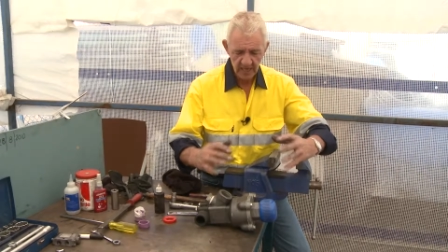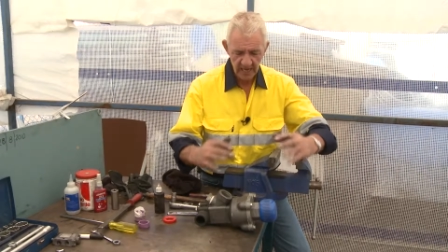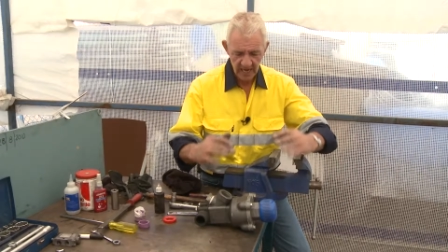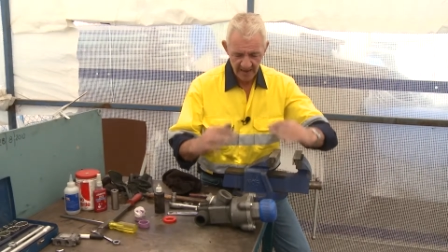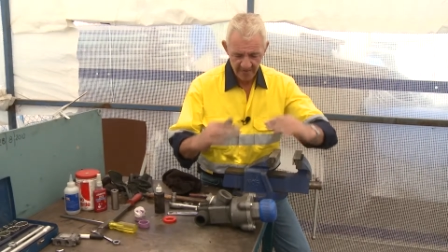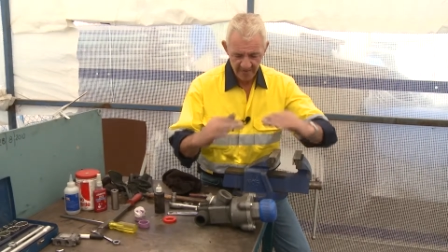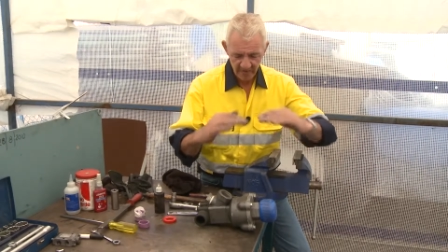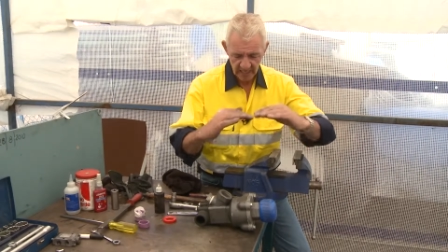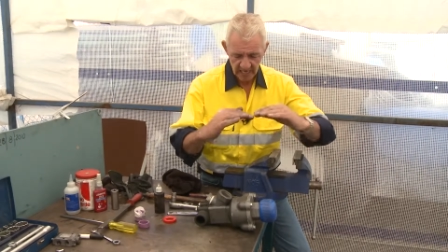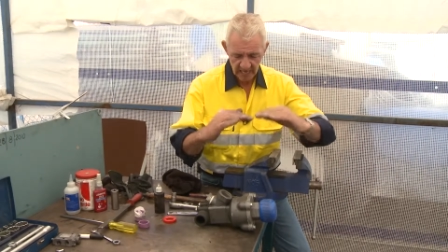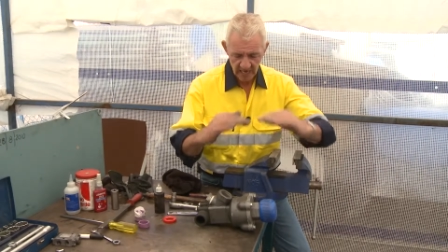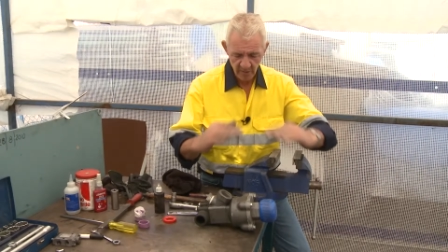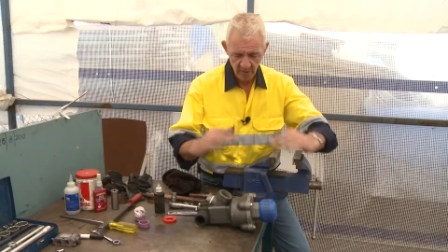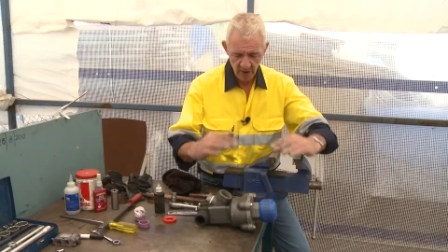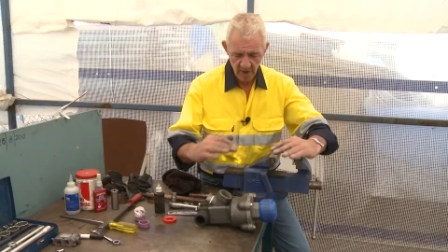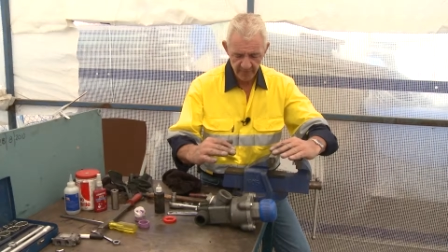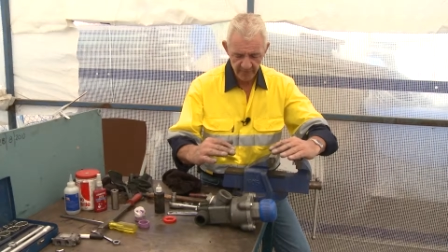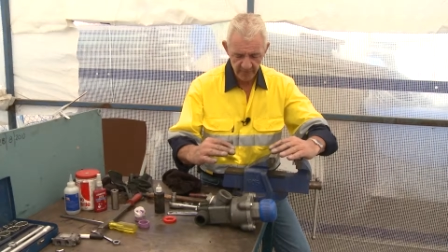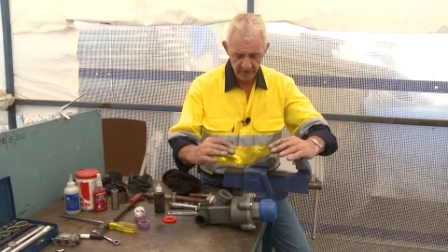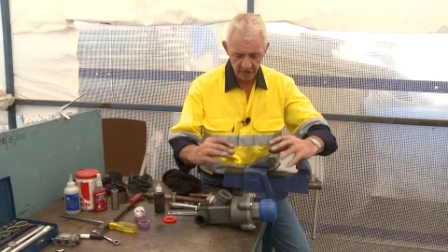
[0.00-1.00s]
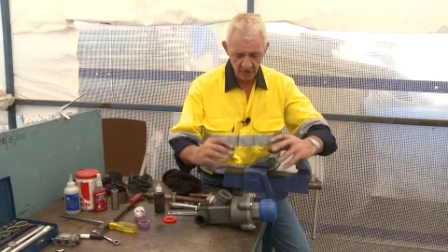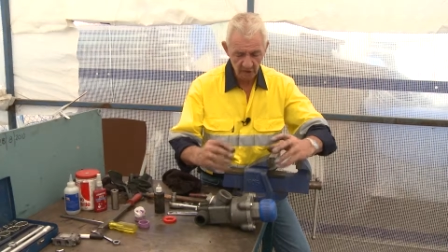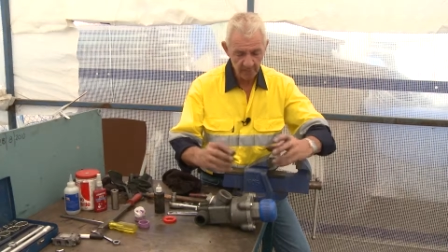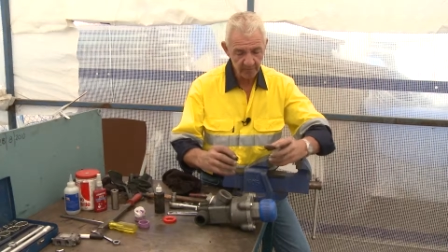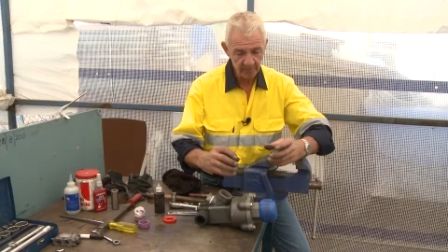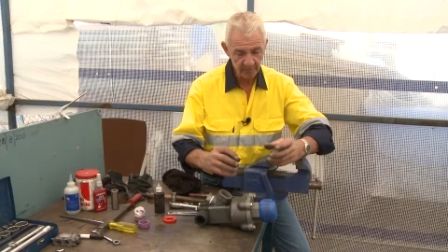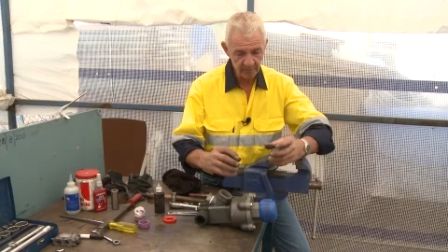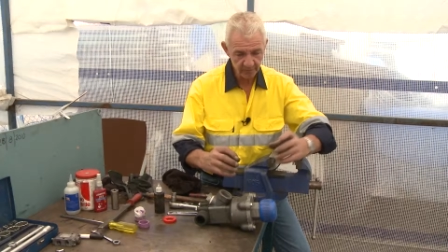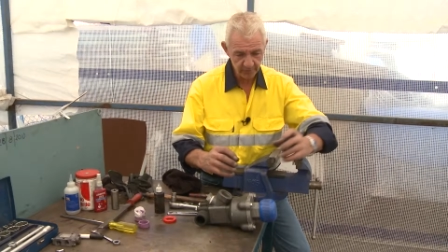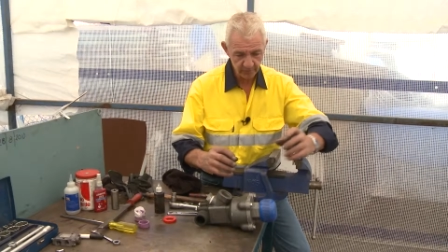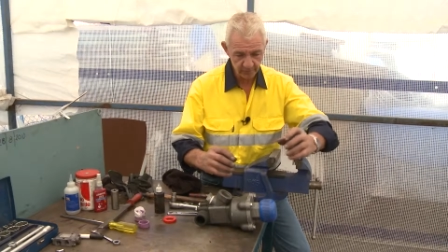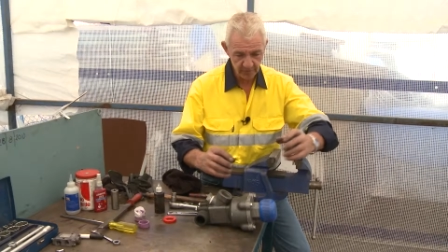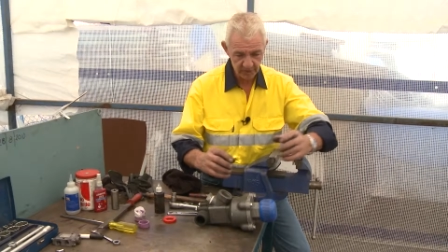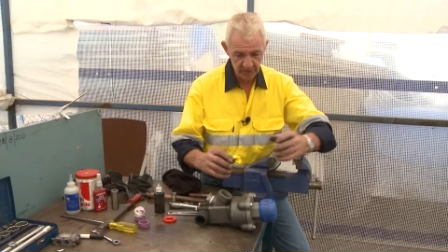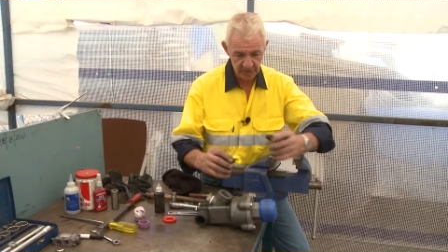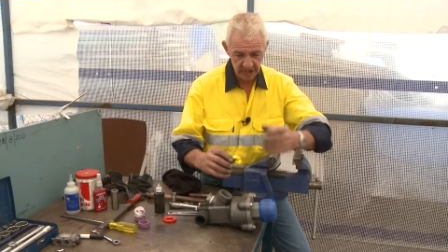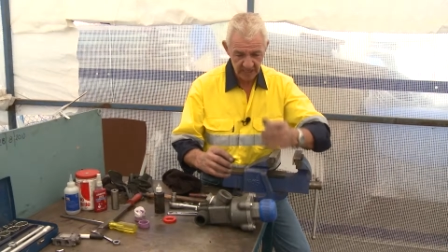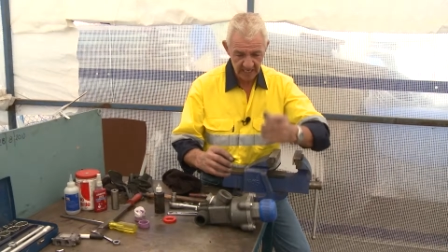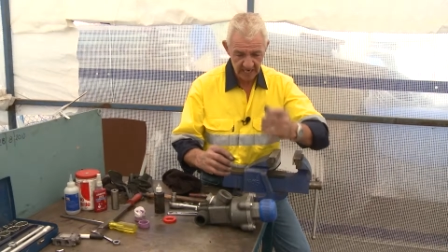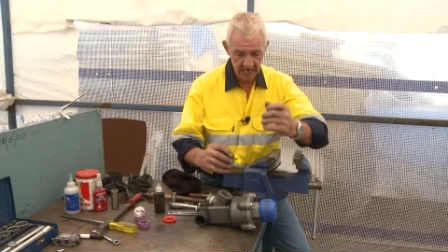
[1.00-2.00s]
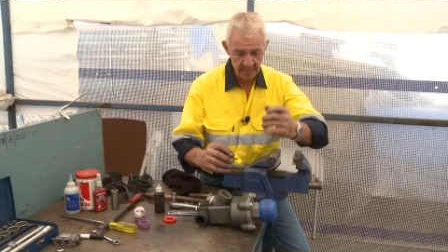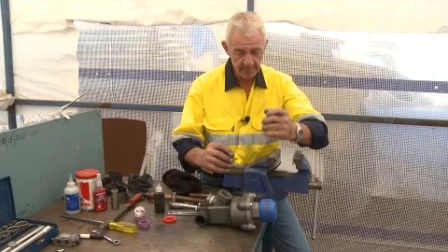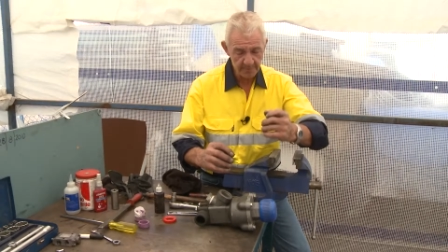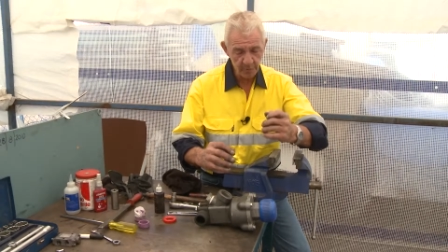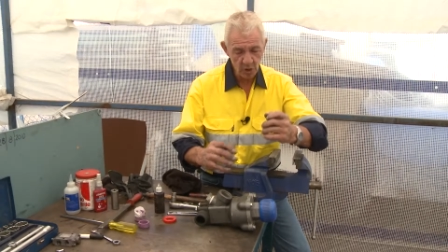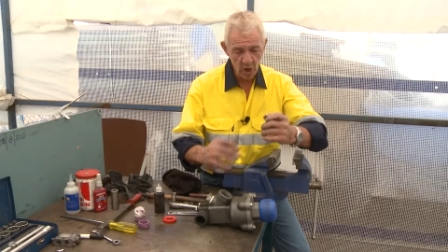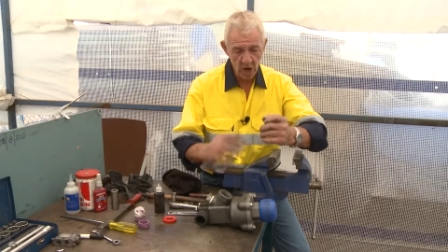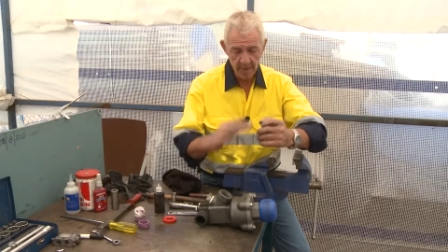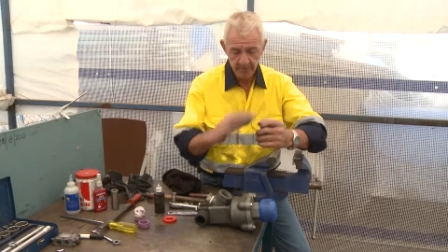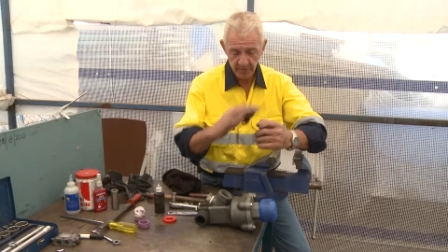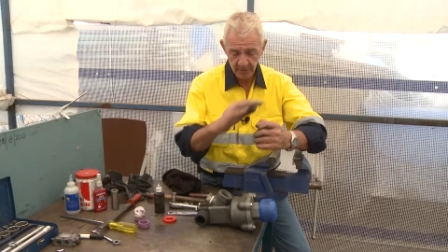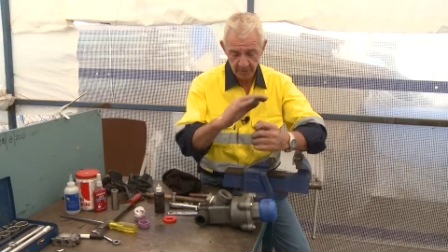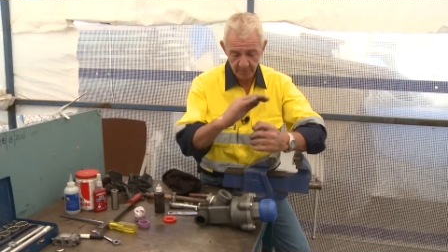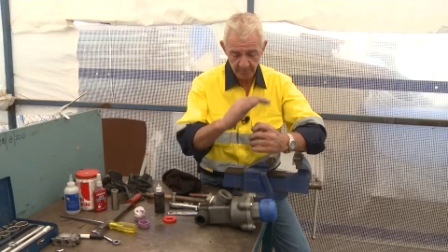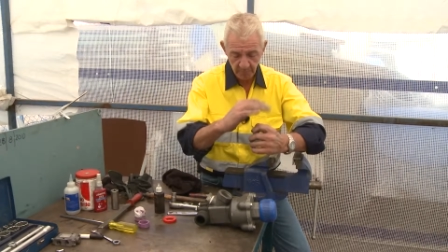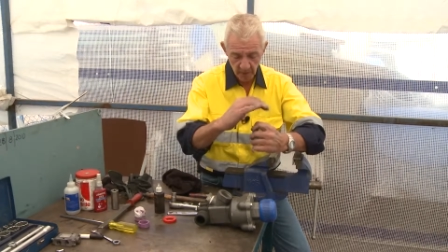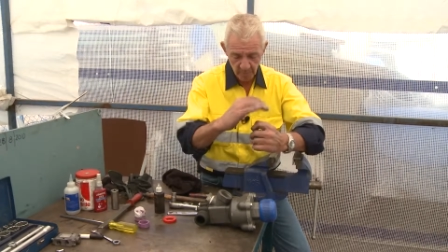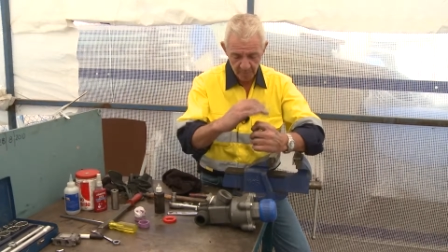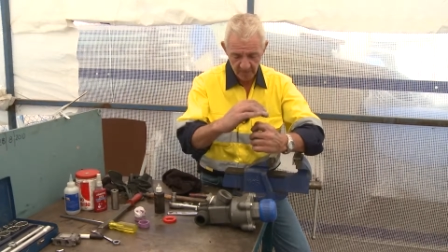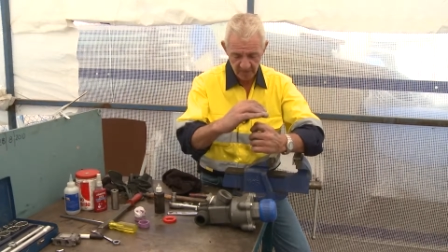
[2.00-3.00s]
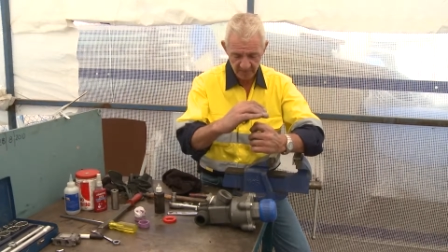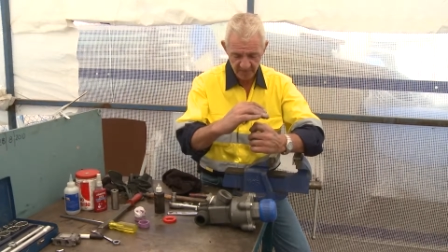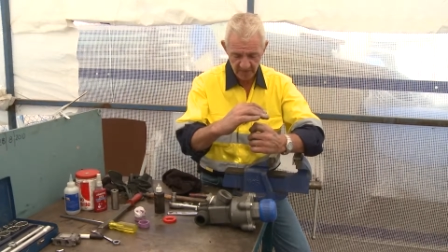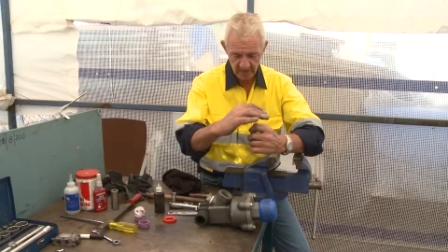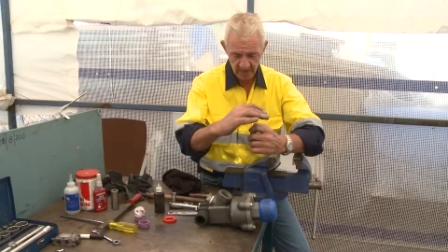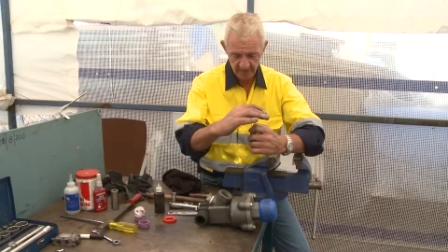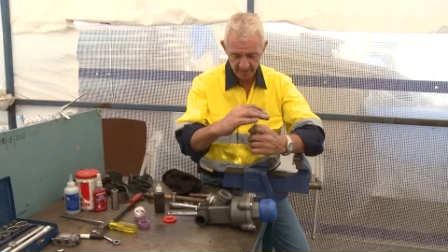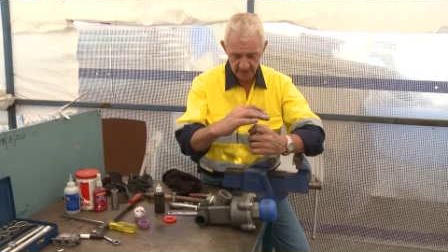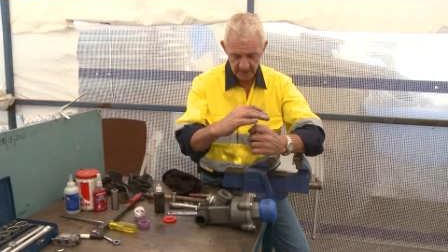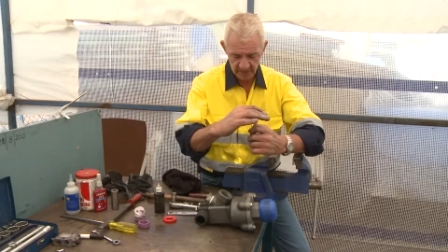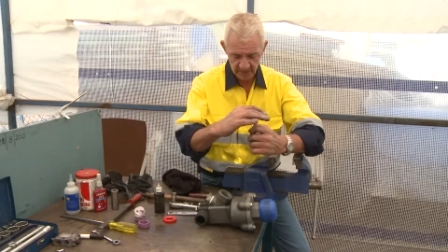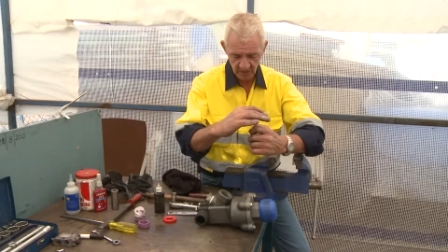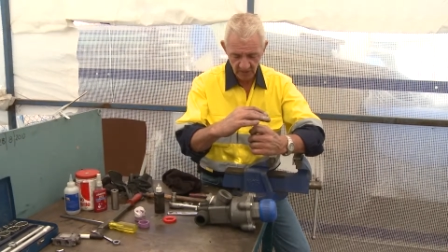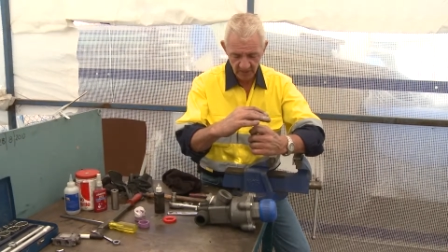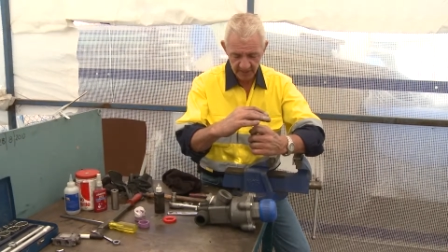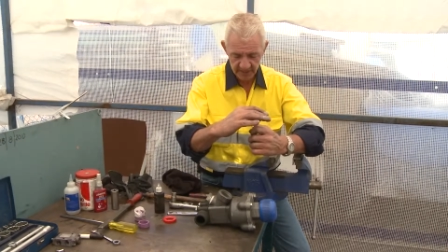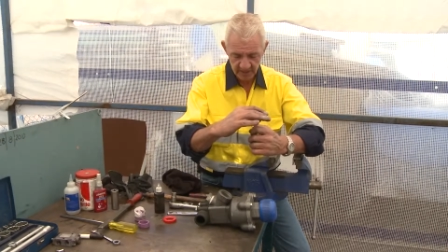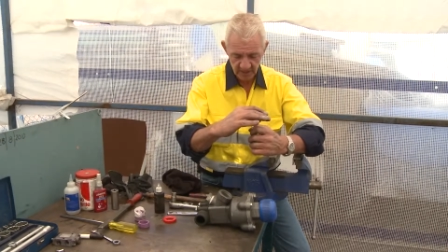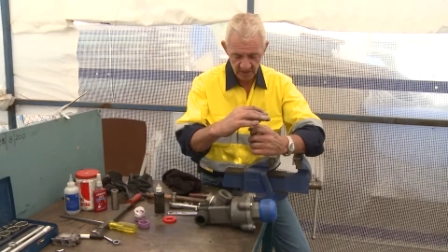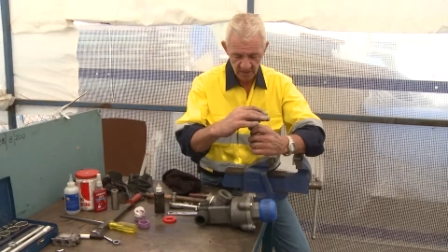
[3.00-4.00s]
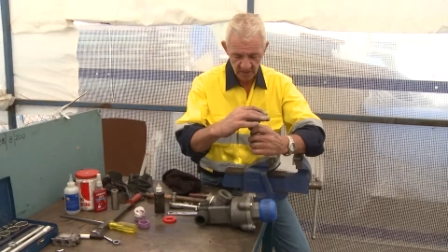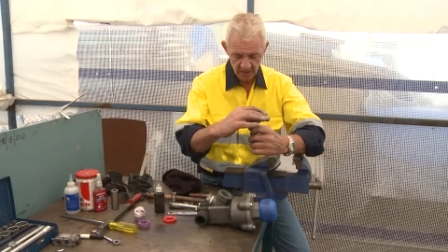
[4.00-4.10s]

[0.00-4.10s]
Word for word: having air over the top of it from the standpipe and the pop-up valve inside it.